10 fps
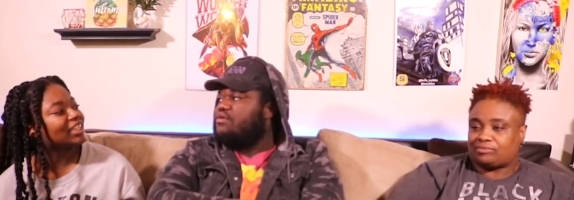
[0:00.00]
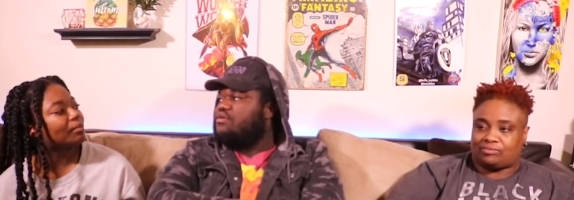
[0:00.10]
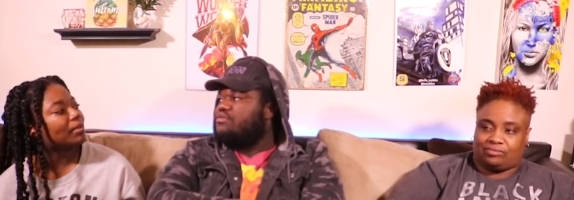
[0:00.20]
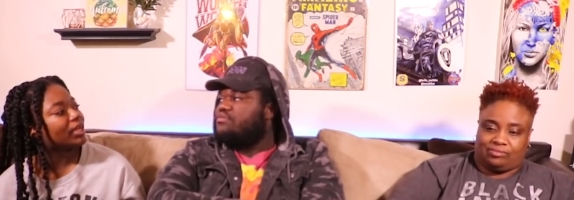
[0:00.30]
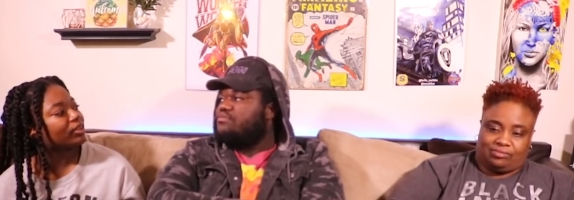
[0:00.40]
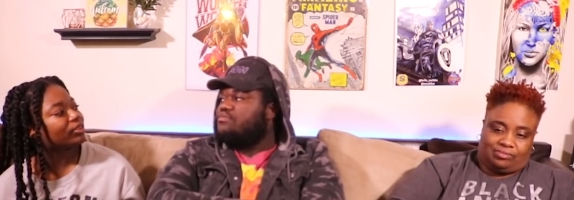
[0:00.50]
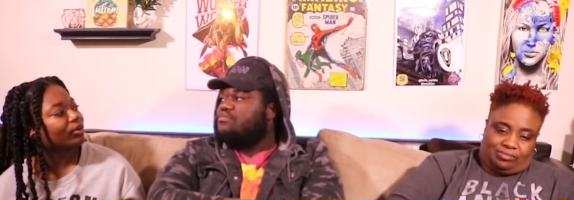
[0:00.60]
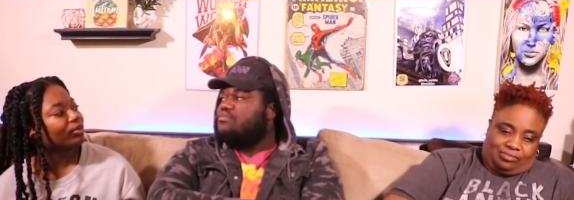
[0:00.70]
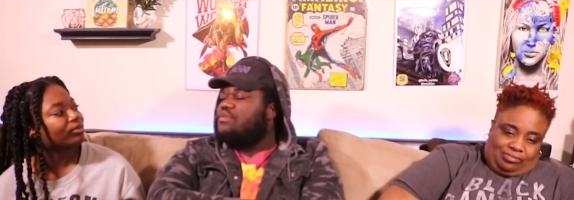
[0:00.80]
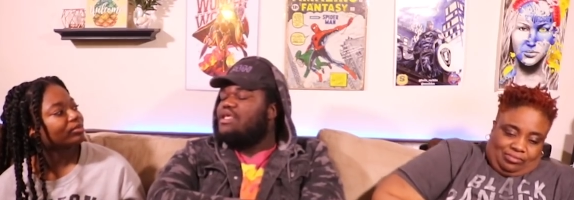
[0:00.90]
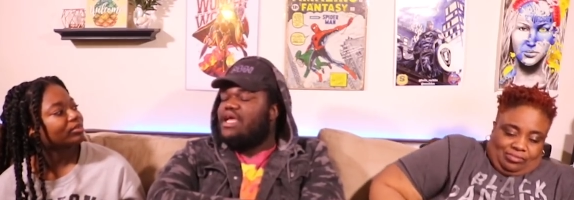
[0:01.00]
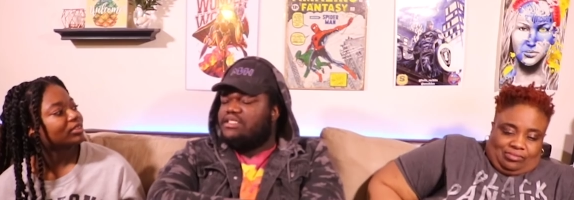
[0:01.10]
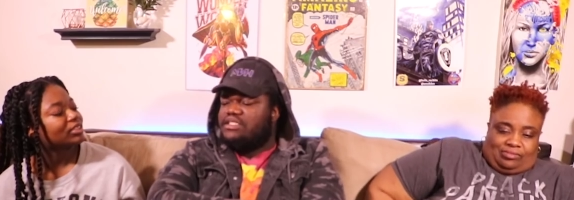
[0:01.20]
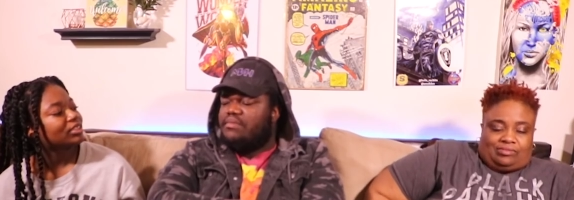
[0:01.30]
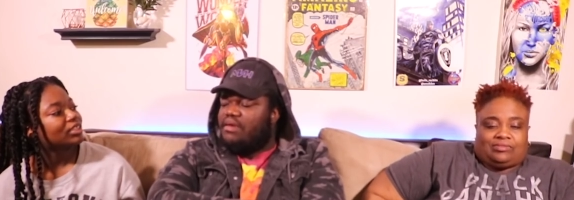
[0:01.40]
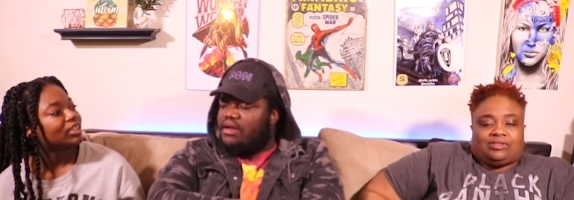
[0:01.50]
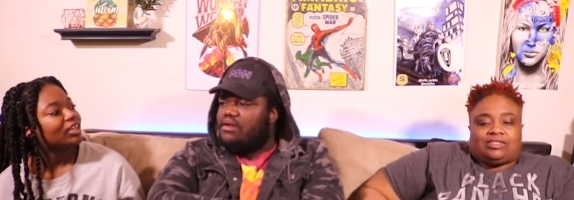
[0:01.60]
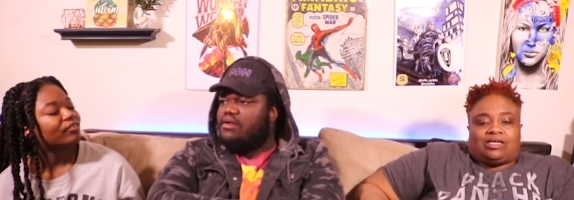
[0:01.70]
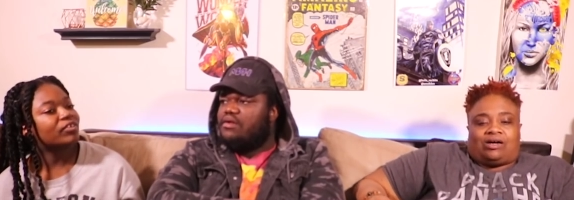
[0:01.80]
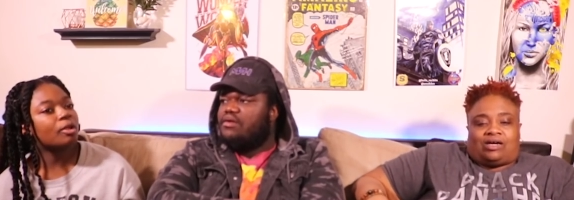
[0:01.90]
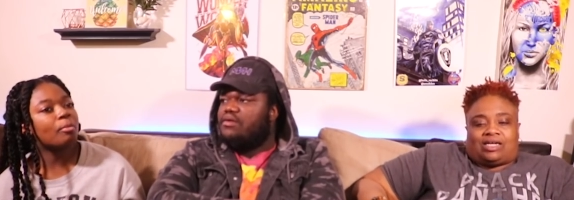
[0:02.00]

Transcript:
Speaker 1: a meta though. Yes, he's a meta. For the